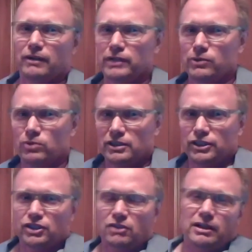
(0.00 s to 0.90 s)
really
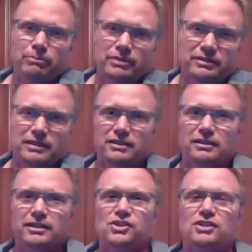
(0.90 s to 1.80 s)
show empathy and
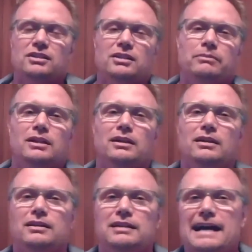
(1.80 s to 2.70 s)
listen to them,
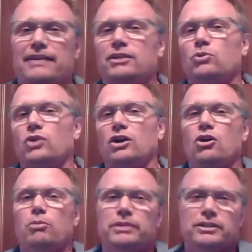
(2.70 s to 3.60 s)
now they're more
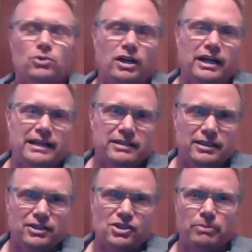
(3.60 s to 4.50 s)
open to our
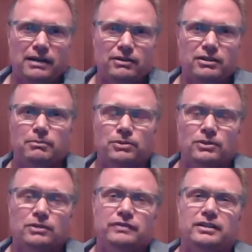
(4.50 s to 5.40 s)
ideas about
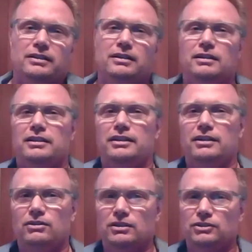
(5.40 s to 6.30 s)
improving, you
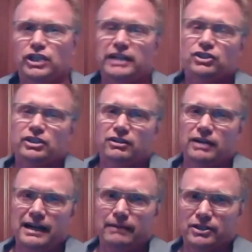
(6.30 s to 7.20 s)
know, or changing their
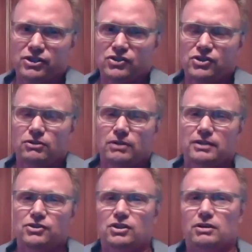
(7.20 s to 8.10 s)
habits and so on. So,